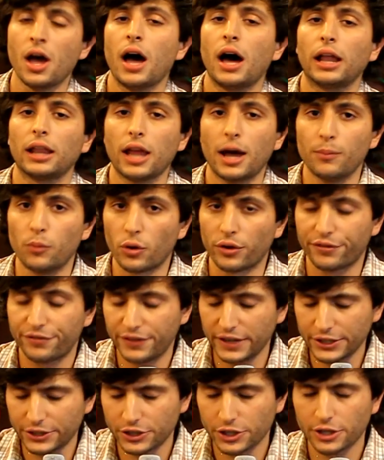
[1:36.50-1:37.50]
a lot more
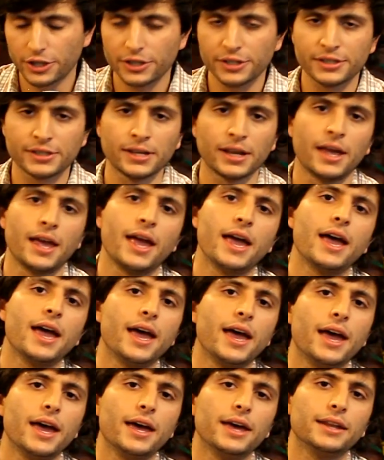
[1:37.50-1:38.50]
features
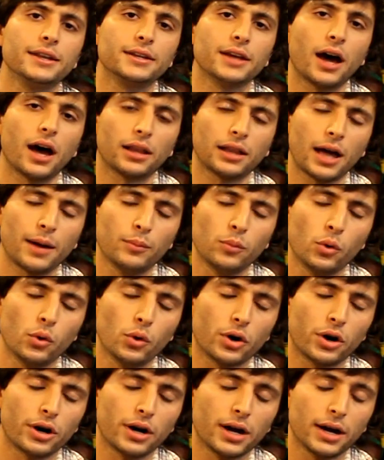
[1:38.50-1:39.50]
and a lot
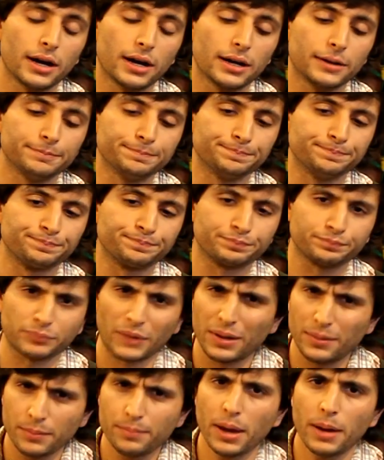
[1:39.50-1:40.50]
more
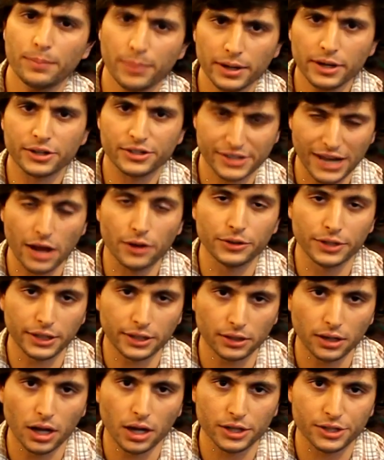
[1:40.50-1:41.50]
better
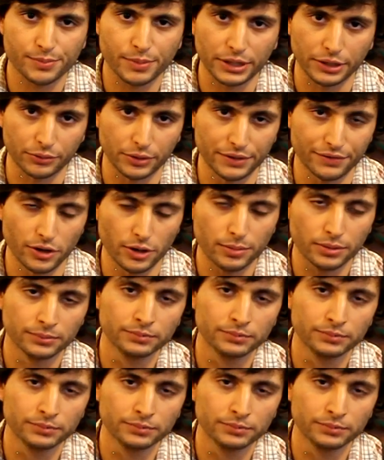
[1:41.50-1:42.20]
sounding spring reverb.